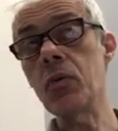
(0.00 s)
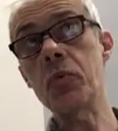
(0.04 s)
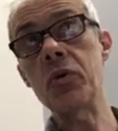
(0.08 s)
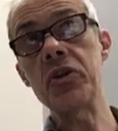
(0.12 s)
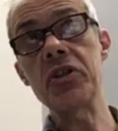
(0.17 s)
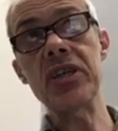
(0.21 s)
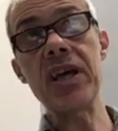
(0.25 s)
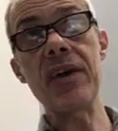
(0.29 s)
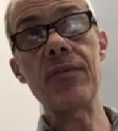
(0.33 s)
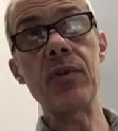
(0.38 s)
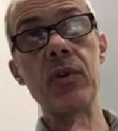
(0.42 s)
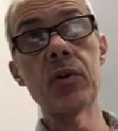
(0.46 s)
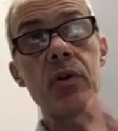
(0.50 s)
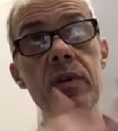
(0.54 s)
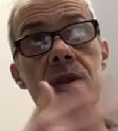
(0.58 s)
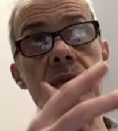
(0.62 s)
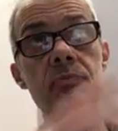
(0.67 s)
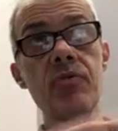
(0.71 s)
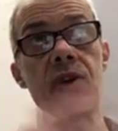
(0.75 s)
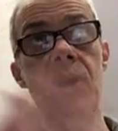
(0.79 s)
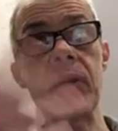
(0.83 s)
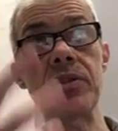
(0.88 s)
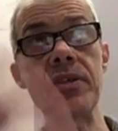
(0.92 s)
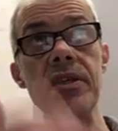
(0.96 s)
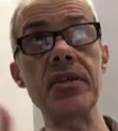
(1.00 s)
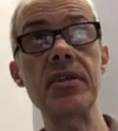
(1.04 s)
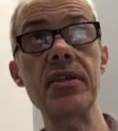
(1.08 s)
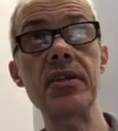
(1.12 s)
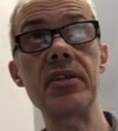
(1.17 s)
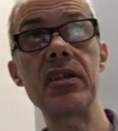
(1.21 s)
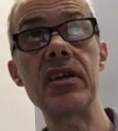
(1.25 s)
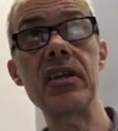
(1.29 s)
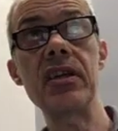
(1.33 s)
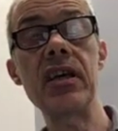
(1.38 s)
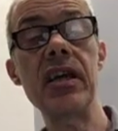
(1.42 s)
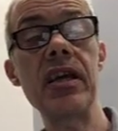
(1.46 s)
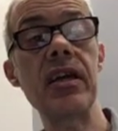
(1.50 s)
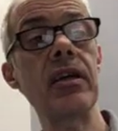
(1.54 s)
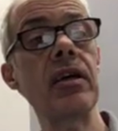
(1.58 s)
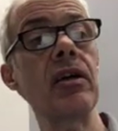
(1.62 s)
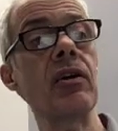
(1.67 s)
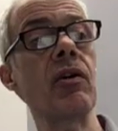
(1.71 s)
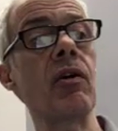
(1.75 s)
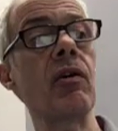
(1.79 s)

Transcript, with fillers: We'll just have a look at the processes in, uh,